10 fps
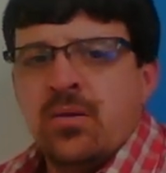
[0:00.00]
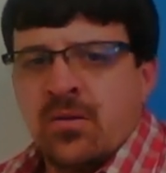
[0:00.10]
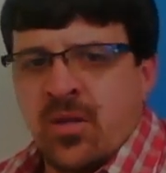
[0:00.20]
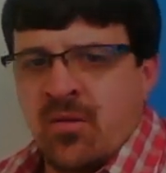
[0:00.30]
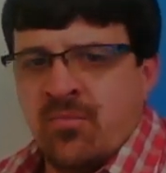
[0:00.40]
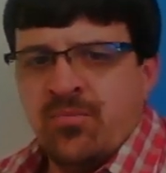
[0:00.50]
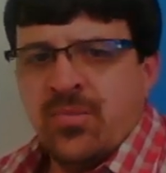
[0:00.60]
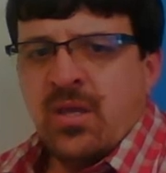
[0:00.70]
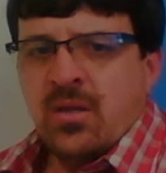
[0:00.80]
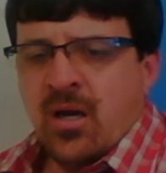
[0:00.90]
Okay?
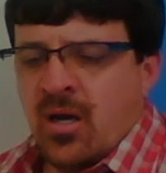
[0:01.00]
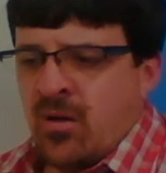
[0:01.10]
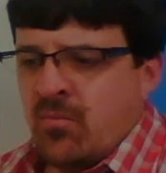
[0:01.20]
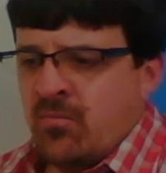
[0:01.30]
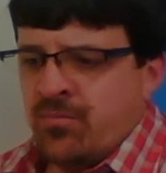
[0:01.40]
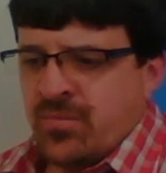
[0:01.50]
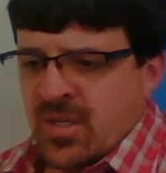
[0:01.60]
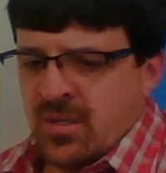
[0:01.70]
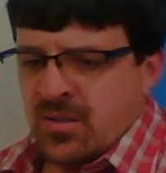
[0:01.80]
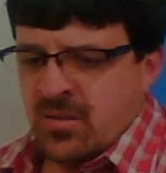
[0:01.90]

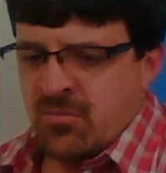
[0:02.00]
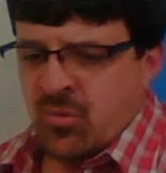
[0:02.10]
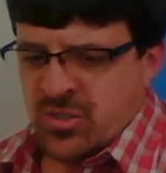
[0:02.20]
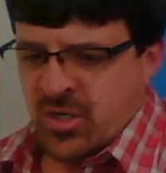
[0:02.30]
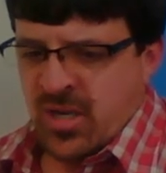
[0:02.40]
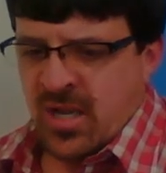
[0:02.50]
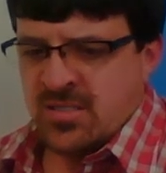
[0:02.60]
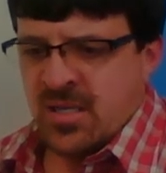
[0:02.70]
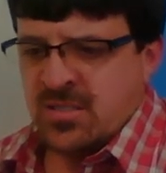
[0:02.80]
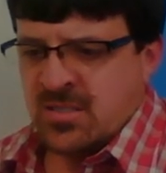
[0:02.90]
The moisture
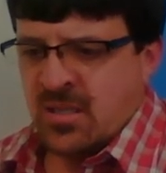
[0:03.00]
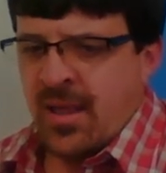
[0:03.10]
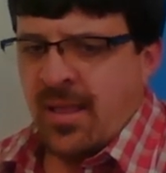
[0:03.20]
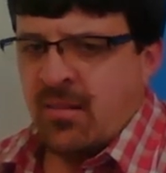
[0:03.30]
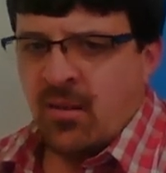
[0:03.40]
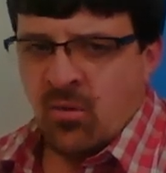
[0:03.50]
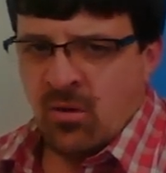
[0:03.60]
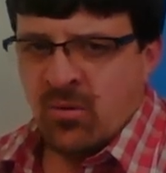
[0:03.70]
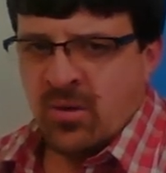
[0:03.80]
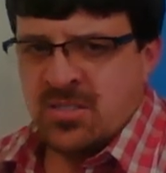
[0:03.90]
content is a lot
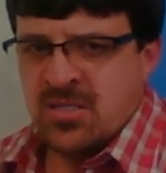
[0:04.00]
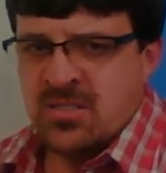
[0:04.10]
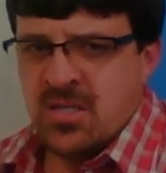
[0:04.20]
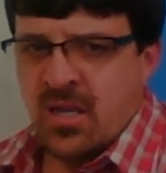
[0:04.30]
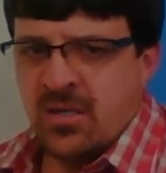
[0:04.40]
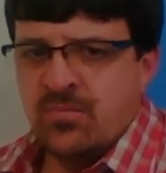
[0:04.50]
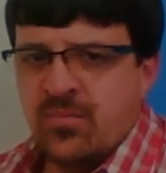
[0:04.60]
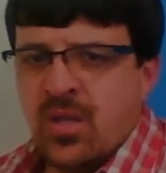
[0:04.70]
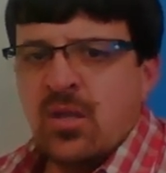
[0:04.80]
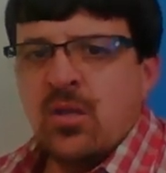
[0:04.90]
lower when it's inside.
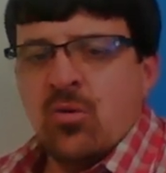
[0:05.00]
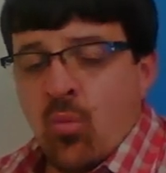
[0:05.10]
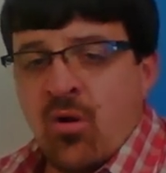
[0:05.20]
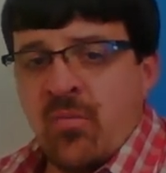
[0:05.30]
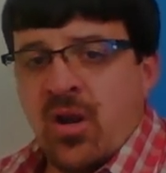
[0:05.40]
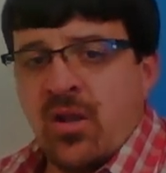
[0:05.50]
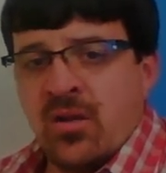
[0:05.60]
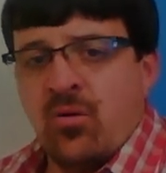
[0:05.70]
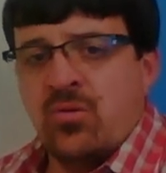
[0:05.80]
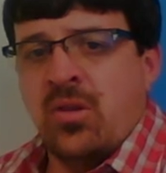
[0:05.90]
Warm air can
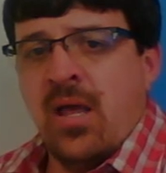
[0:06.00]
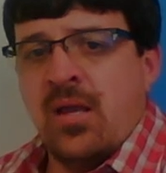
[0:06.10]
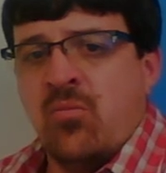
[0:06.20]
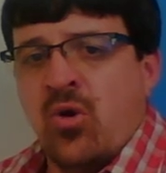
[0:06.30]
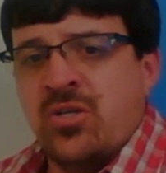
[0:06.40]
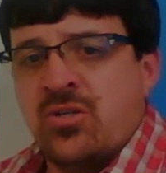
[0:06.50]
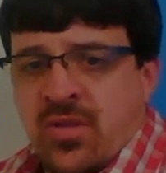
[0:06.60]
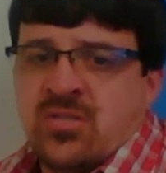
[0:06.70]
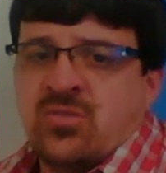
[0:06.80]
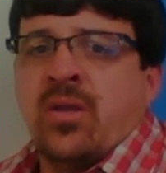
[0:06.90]
hold a lot of moisture.
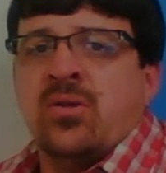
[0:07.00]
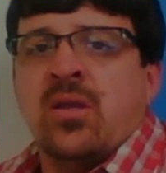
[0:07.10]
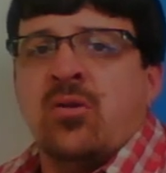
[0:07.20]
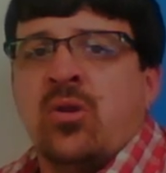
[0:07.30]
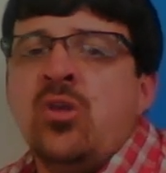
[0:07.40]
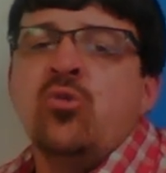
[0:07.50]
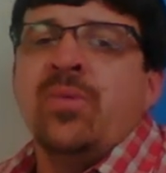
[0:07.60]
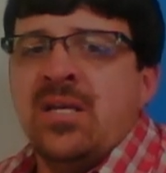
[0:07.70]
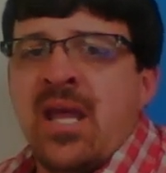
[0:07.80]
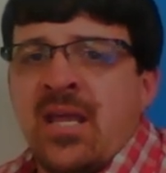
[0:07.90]
That's why you get your
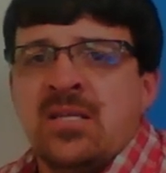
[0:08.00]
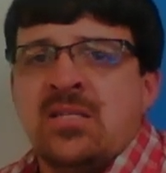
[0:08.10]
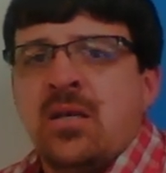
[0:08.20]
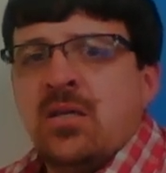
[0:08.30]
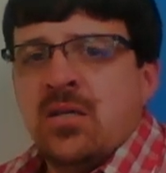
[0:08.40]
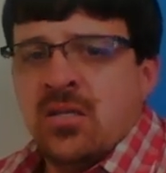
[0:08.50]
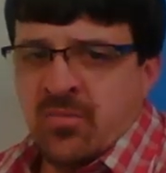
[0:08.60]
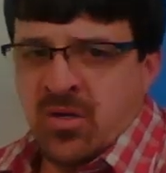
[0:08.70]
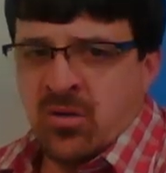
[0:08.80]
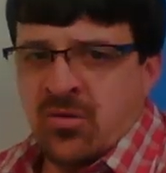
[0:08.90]
humid days in
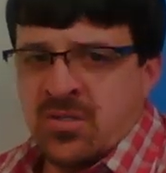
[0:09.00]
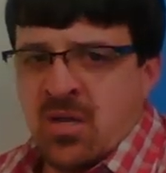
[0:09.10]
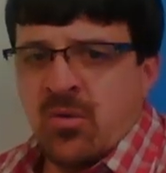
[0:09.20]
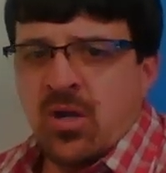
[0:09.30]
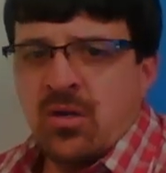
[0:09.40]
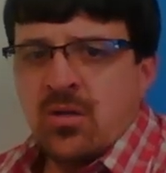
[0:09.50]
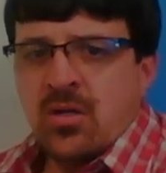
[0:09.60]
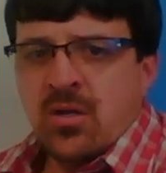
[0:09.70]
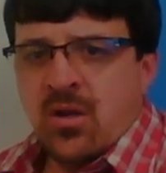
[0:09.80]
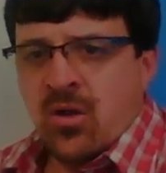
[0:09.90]
the middle of the summer.
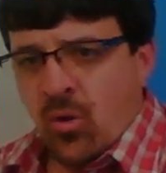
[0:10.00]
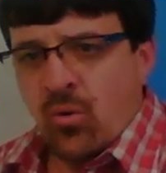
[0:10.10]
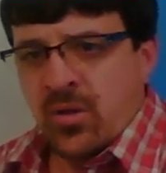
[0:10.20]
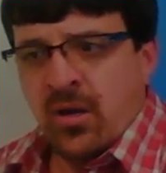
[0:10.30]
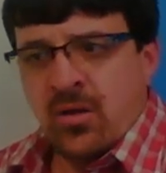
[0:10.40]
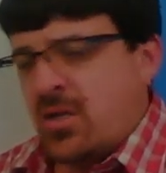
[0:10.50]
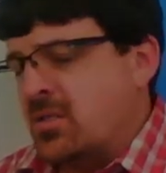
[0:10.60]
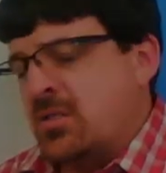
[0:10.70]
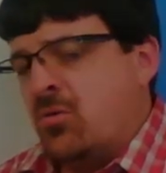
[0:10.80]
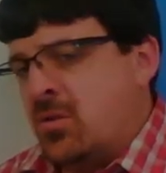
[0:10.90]
Cold air
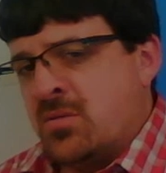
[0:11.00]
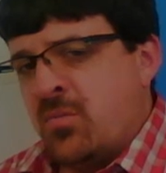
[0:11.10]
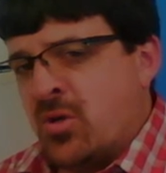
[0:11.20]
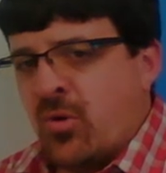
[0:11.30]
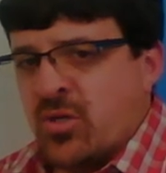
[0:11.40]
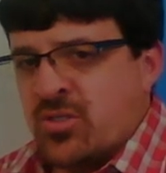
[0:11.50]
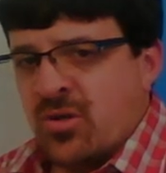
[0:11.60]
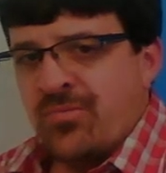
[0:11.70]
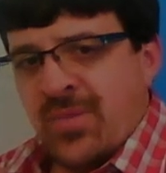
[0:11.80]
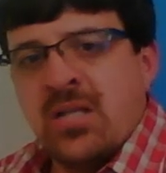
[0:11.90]
doesn't hold as much
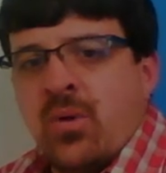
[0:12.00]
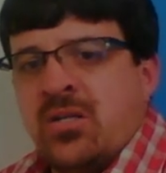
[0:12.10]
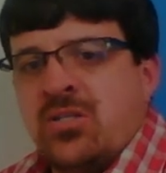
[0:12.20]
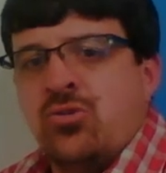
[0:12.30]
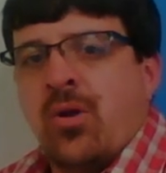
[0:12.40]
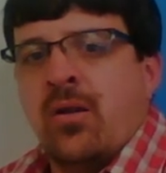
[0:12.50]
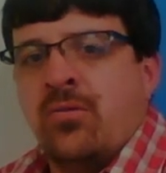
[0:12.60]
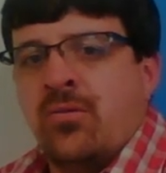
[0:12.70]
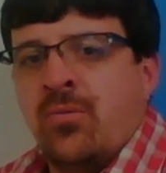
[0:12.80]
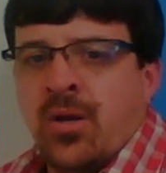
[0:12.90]
moisture. That's why it's drier
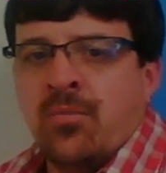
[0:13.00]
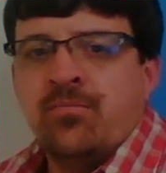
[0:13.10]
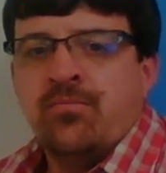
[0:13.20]
in the winter.